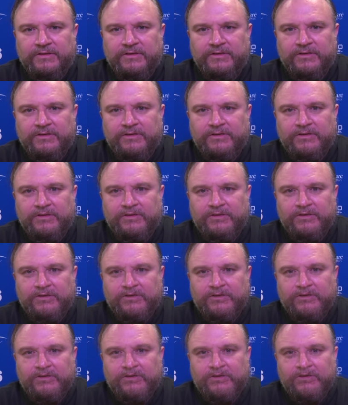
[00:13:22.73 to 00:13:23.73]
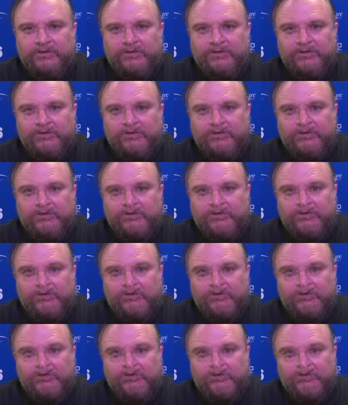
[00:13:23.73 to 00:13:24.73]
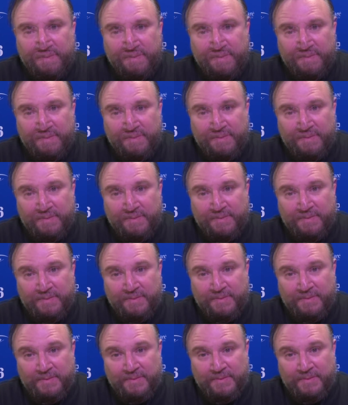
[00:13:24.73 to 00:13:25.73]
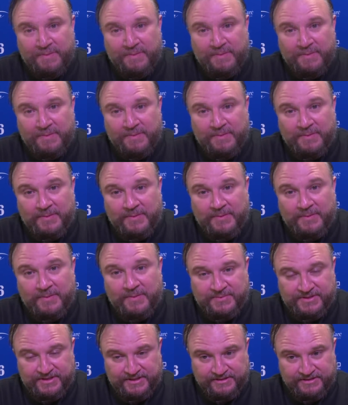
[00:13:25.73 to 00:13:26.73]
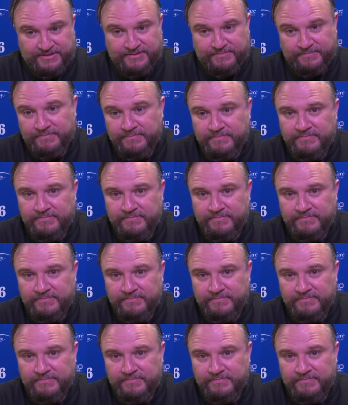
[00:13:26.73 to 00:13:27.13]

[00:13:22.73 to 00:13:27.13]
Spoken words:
And on offense, you know, they're going to take away the easy options,